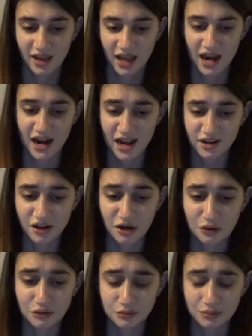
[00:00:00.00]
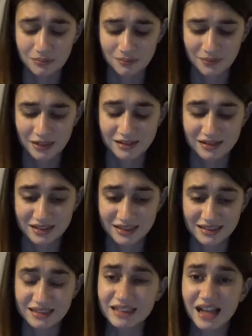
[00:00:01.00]
And I know
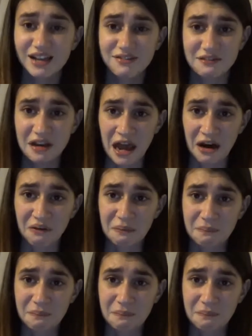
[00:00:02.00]
this is life now.